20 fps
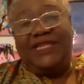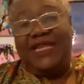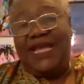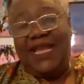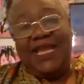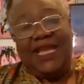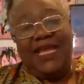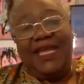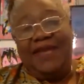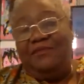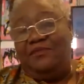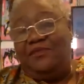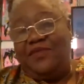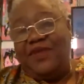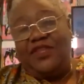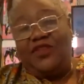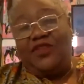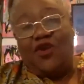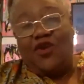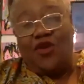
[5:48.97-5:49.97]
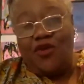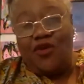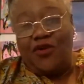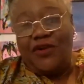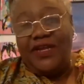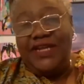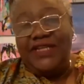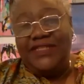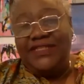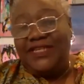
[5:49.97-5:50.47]
like
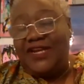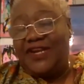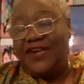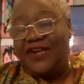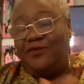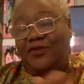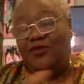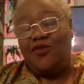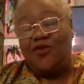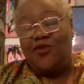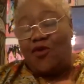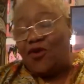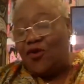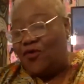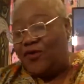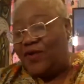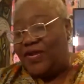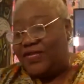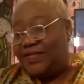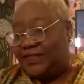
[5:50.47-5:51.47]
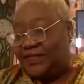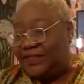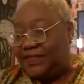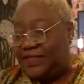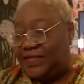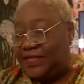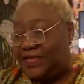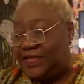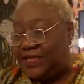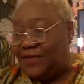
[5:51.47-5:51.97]
bitcoins,
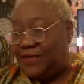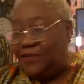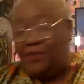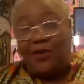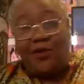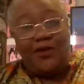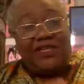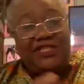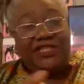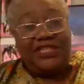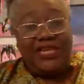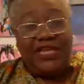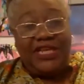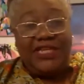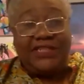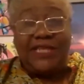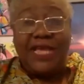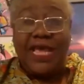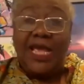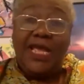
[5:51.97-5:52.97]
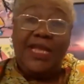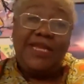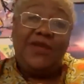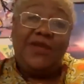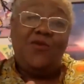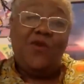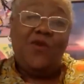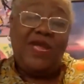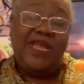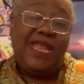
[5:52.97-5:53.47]
cryptocurrency, blockchains in
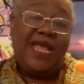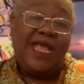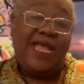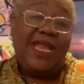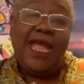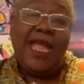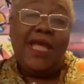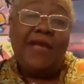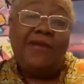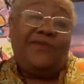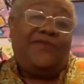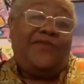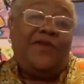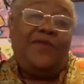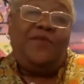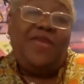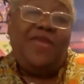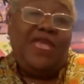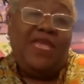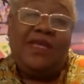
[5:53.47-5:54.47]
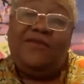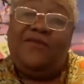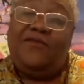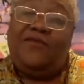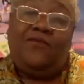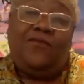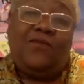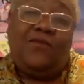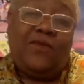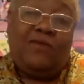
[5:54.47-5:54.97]
a way that, for me,
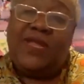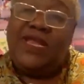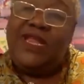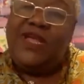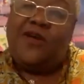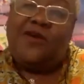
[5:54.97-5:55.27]
when it